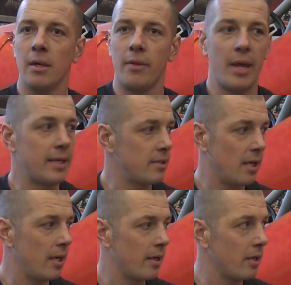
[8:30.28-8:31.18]
that,
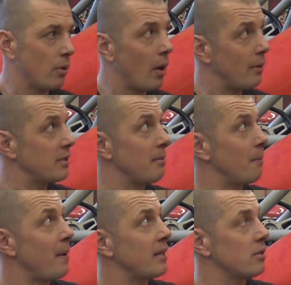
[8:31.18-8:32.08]
you know, I was able
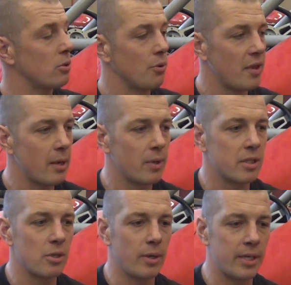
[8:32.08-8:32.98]
to paint this whole thing
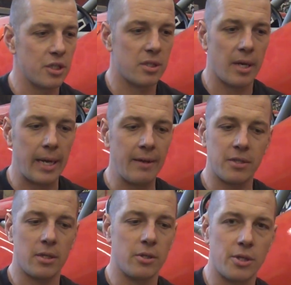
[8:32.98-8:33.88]
with. So it
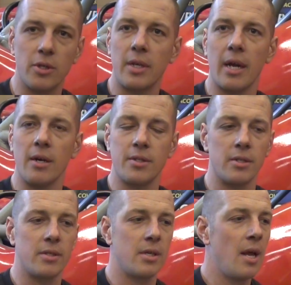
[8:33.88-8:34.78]
gives it those good characters.